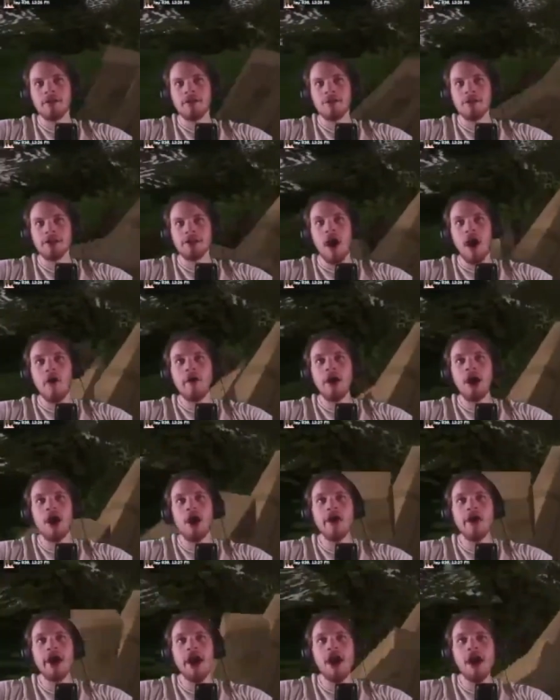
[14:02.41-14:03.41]
We're going.
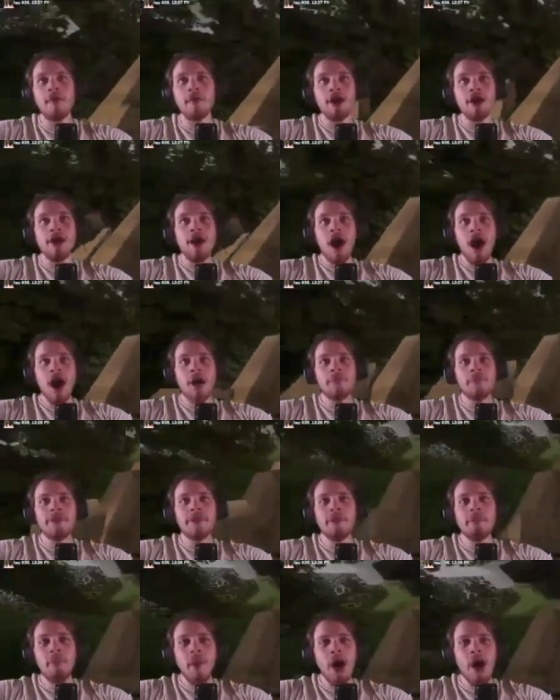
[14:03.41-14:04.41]
Hop in
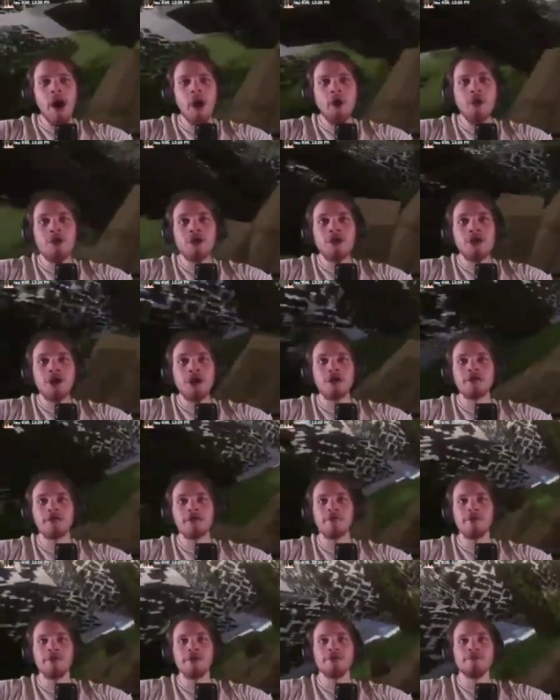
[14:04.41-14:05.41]
the boat. Are you in
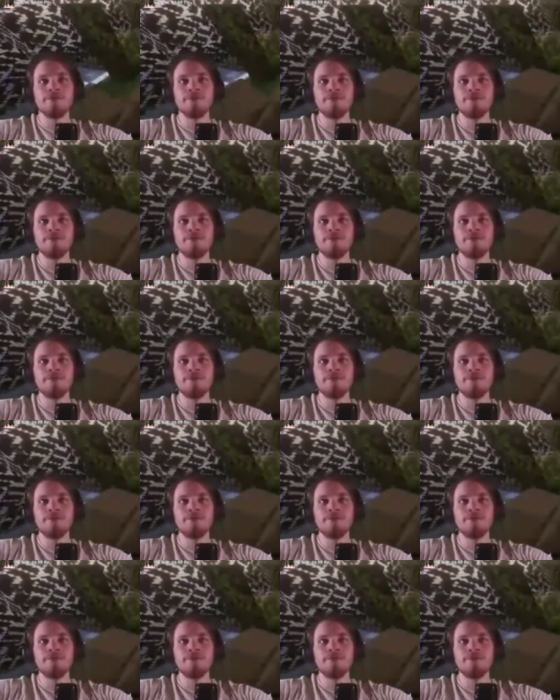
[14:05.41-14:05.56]
the boat?